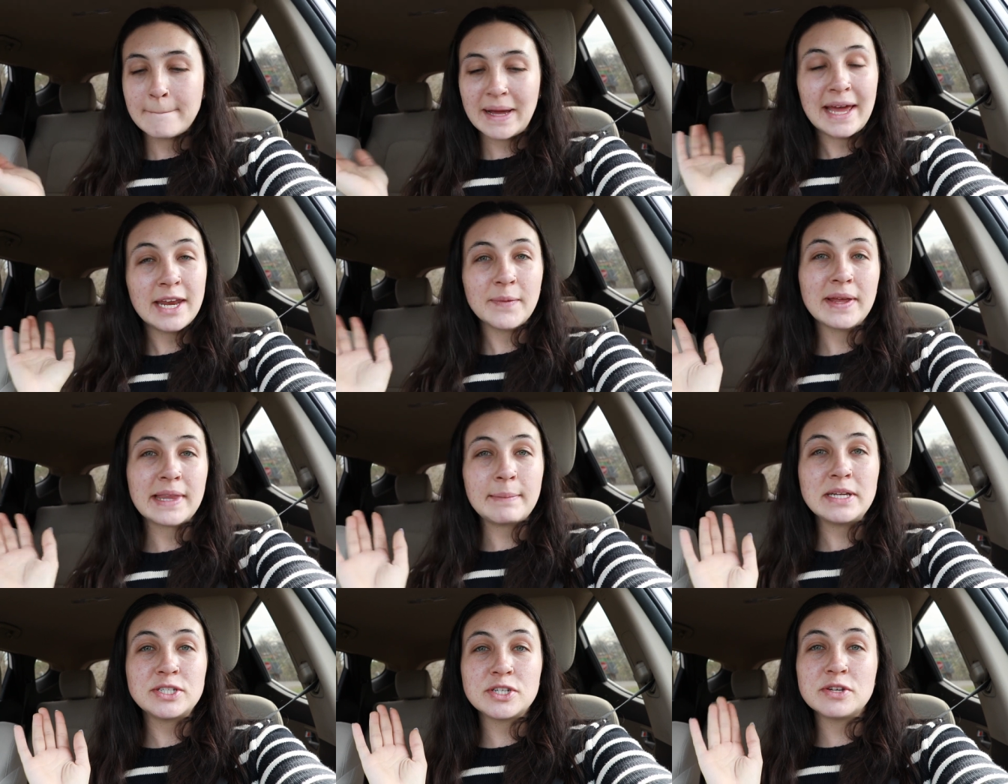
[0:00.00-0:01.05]
But anyway, let
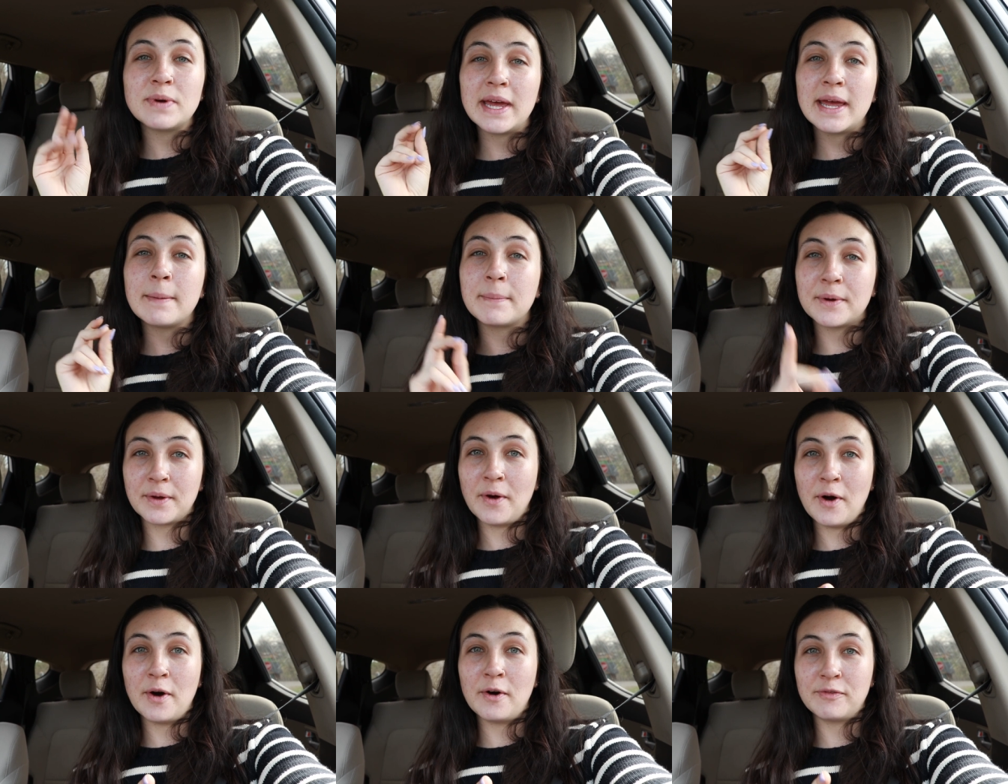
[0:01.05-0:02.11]
me do a book
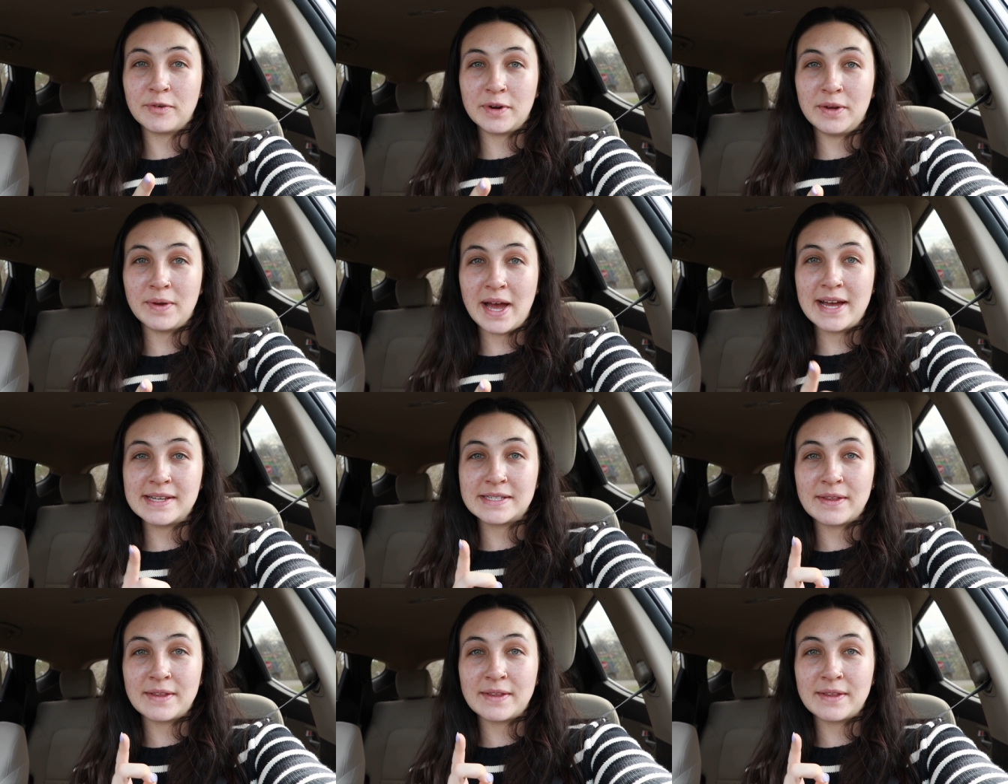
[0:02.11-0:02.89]
haul for you guys